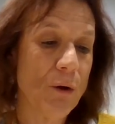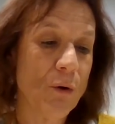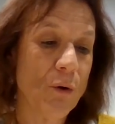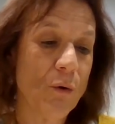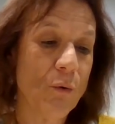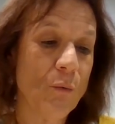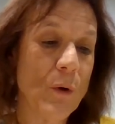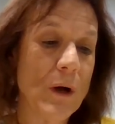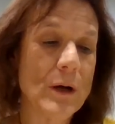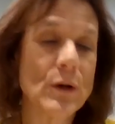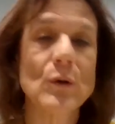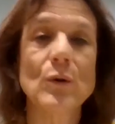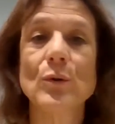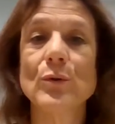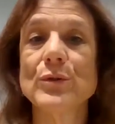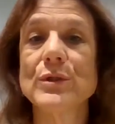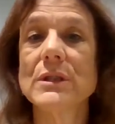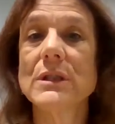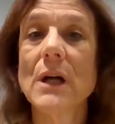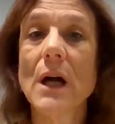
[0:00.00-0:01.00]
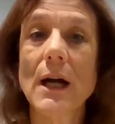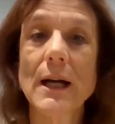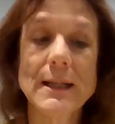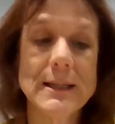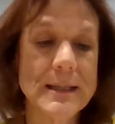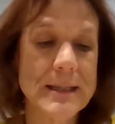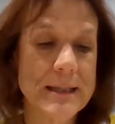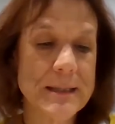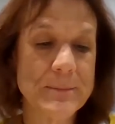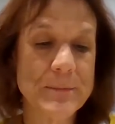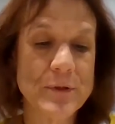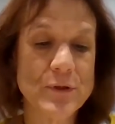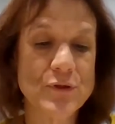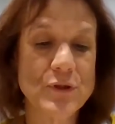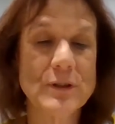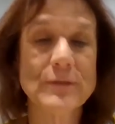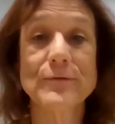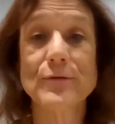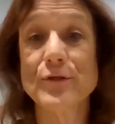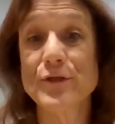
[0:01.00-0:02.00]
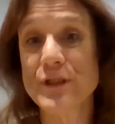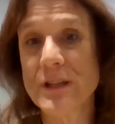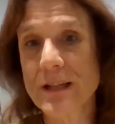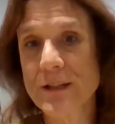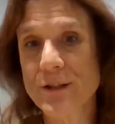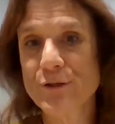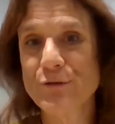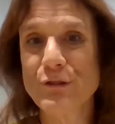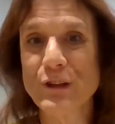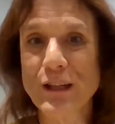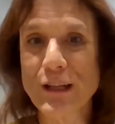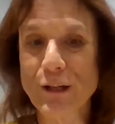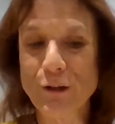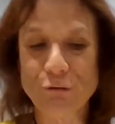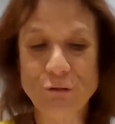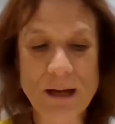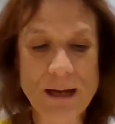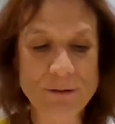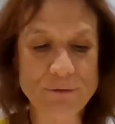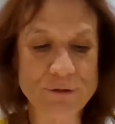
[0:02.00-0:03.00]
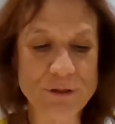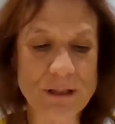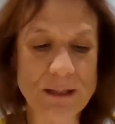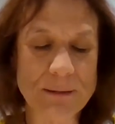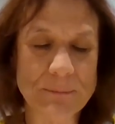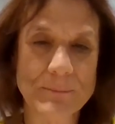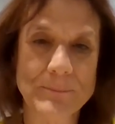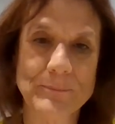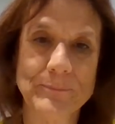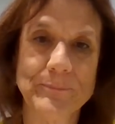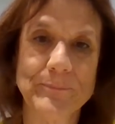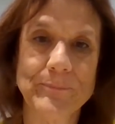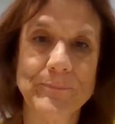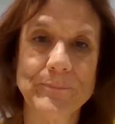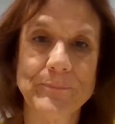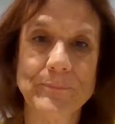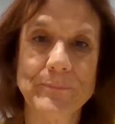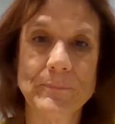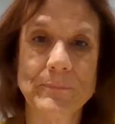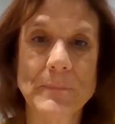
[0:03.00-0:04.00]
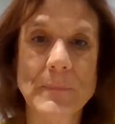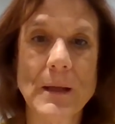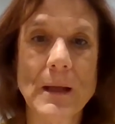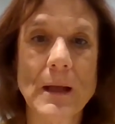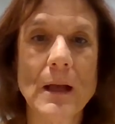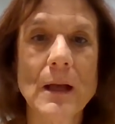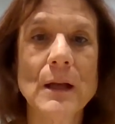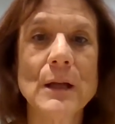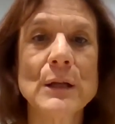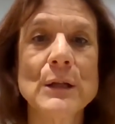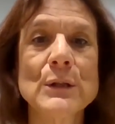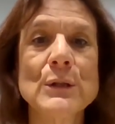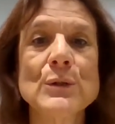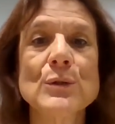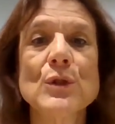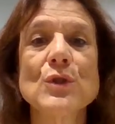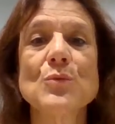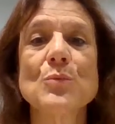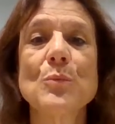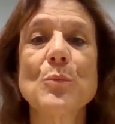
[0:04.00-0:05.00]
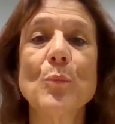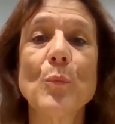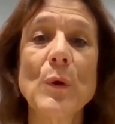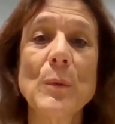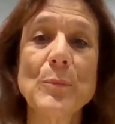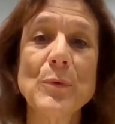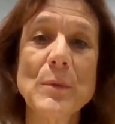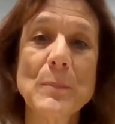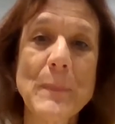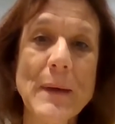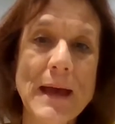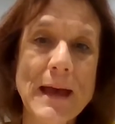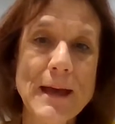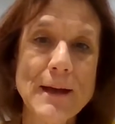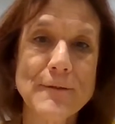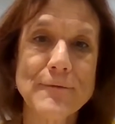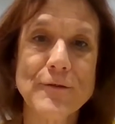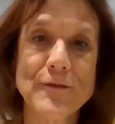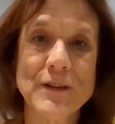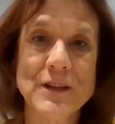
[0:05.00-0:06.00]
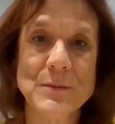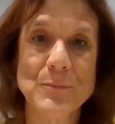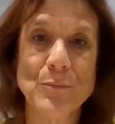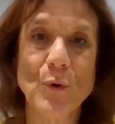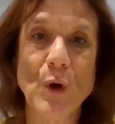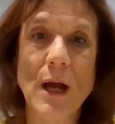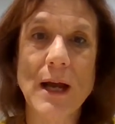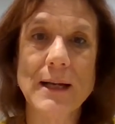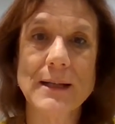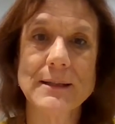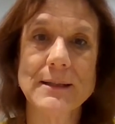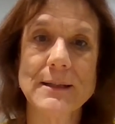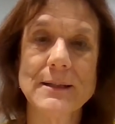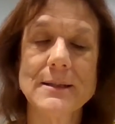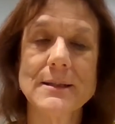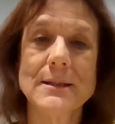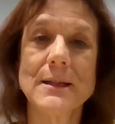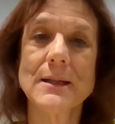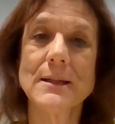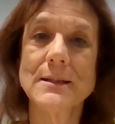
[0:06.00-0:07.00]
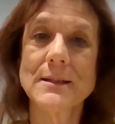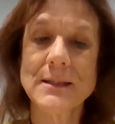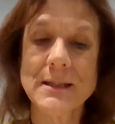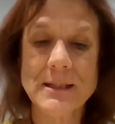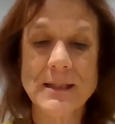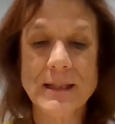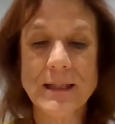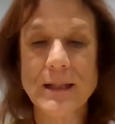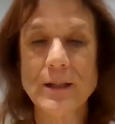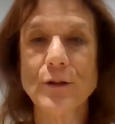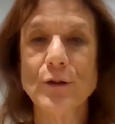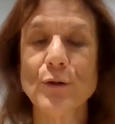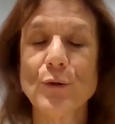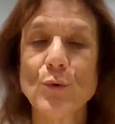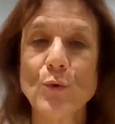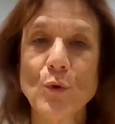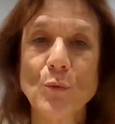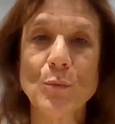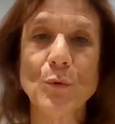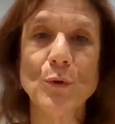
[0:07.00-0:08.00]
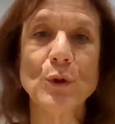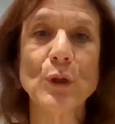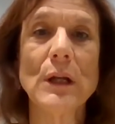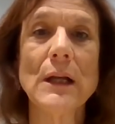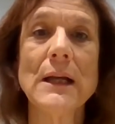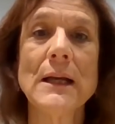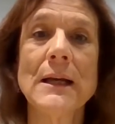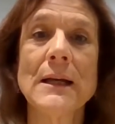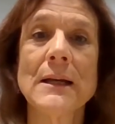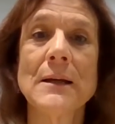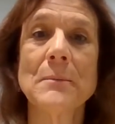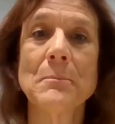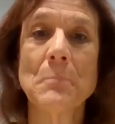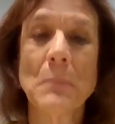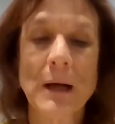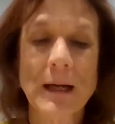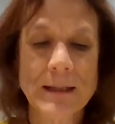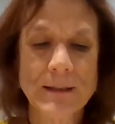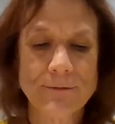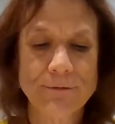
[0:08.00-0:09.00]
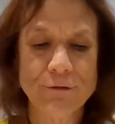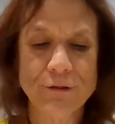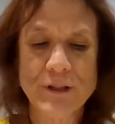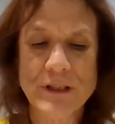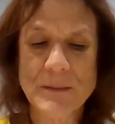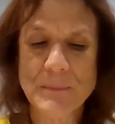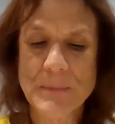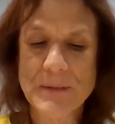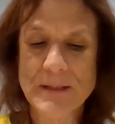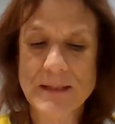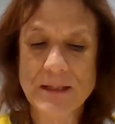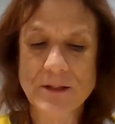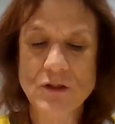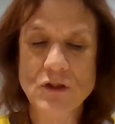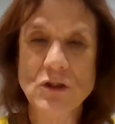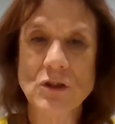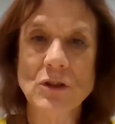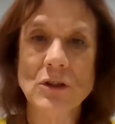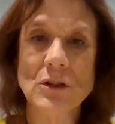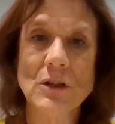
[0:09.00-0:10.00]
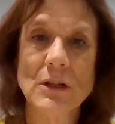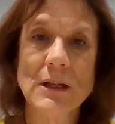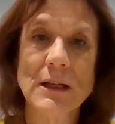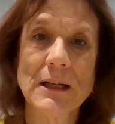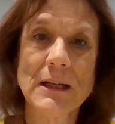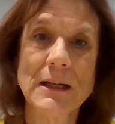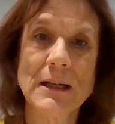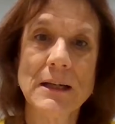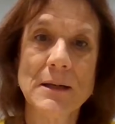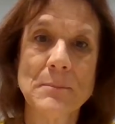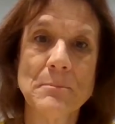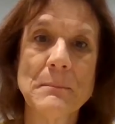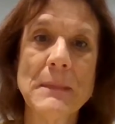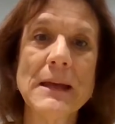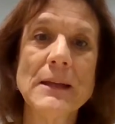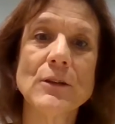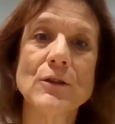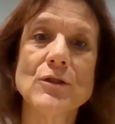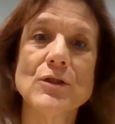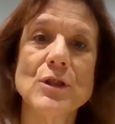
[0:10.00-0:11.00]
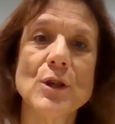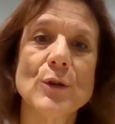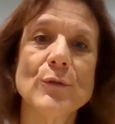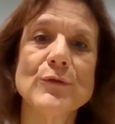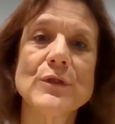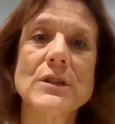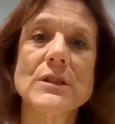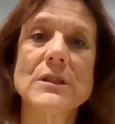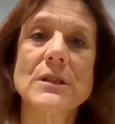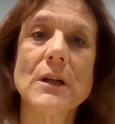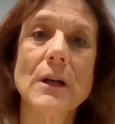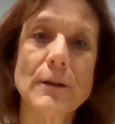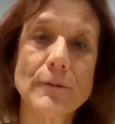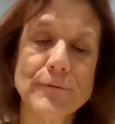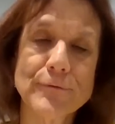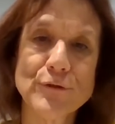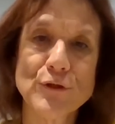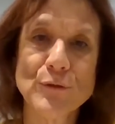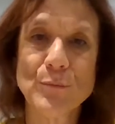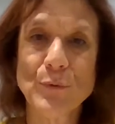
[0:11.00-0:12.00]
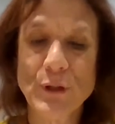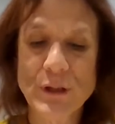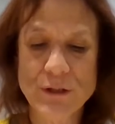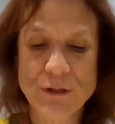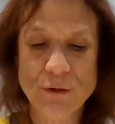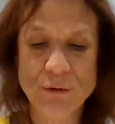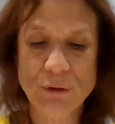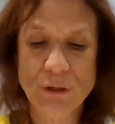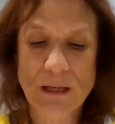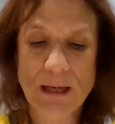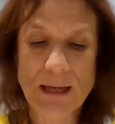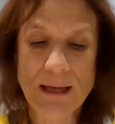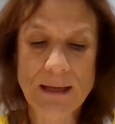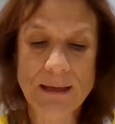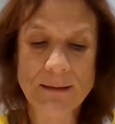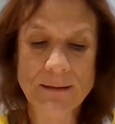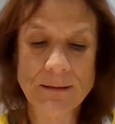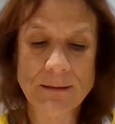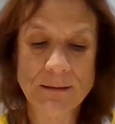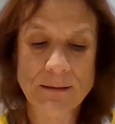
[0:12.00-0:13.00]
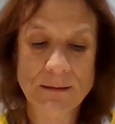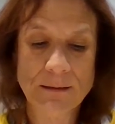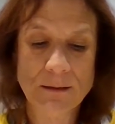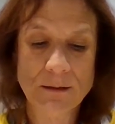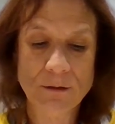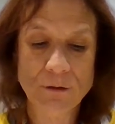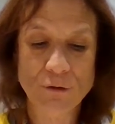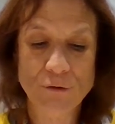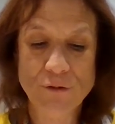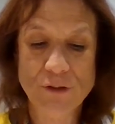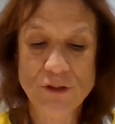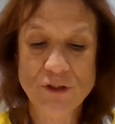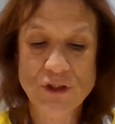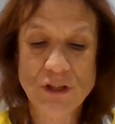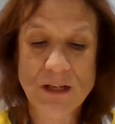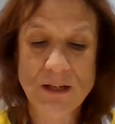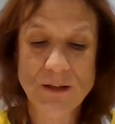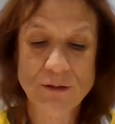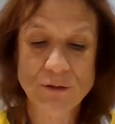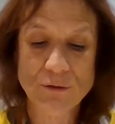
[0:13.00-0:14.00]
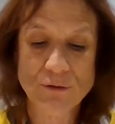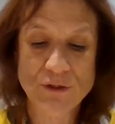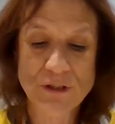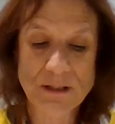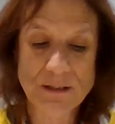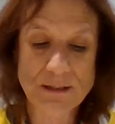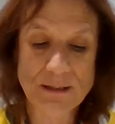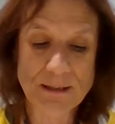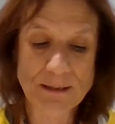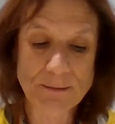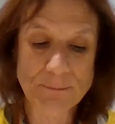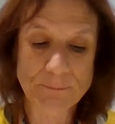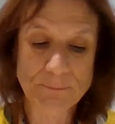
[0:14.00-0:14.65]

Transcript: one called Guided Imagery for Centering and Grounding. So as we prepare for this practice, sitting in our normal mindfulness position, make yourselves as comfortable as you can on the chair you're sitting.